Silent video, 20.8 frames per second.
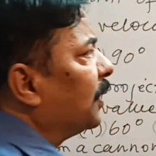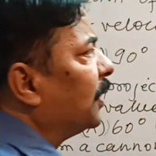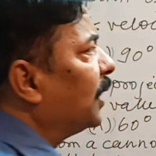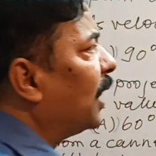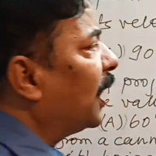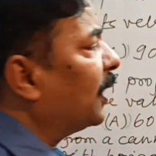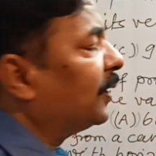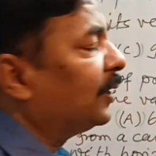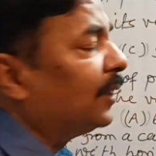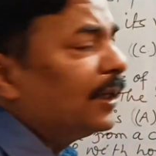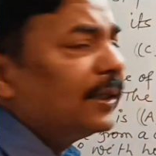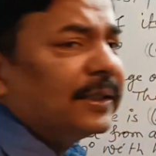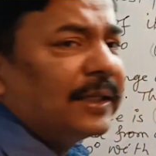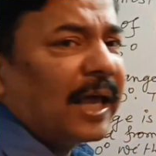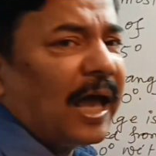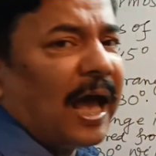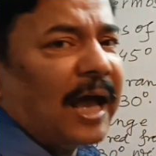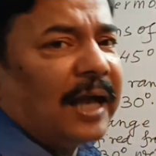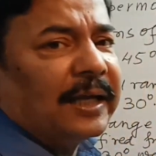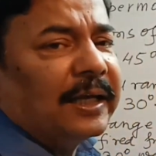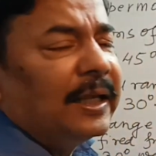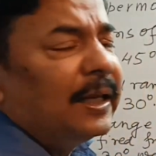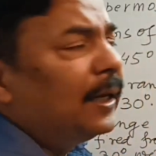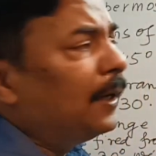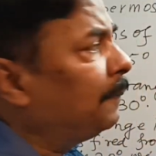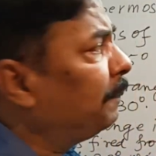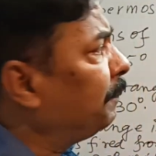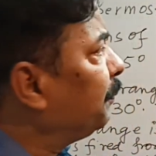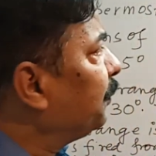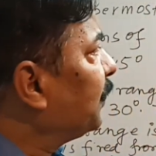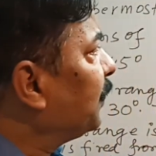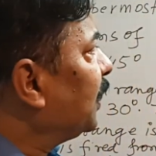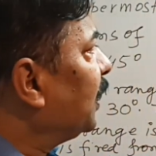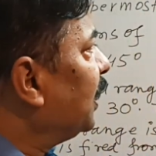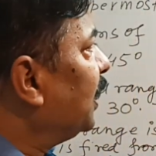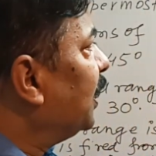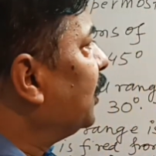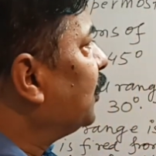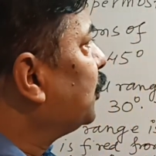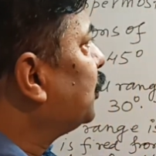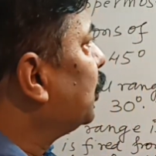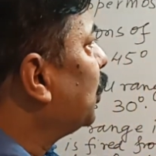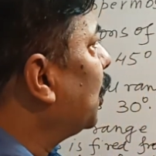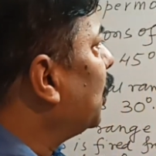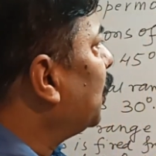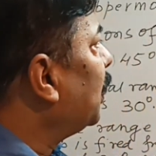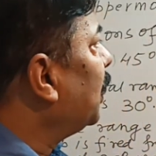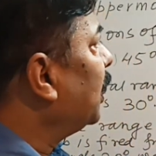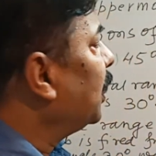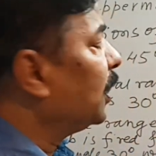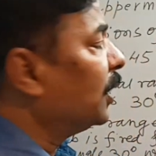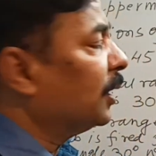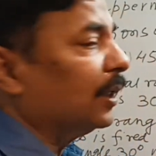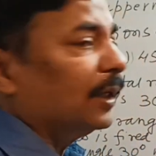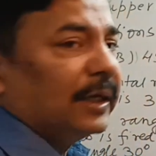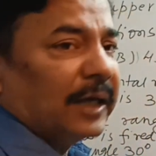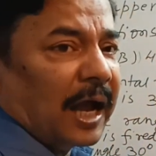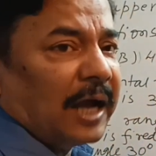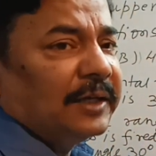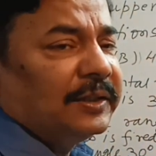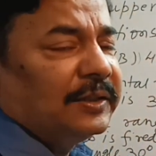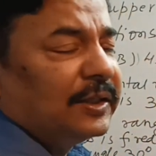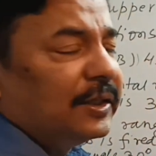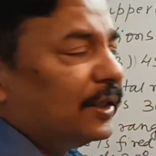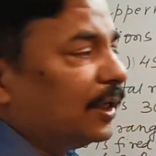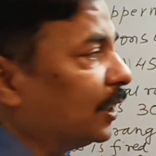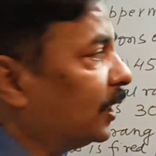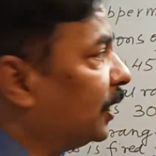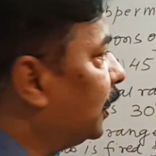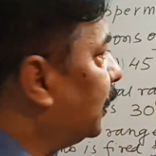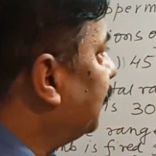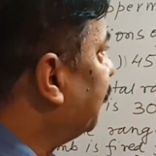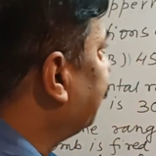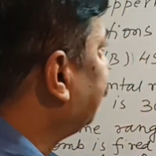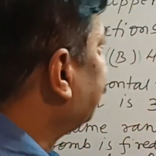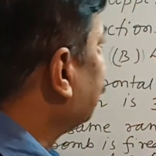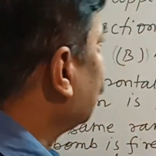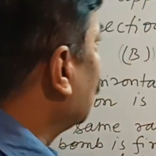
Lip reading: that this angle is your 90 degree.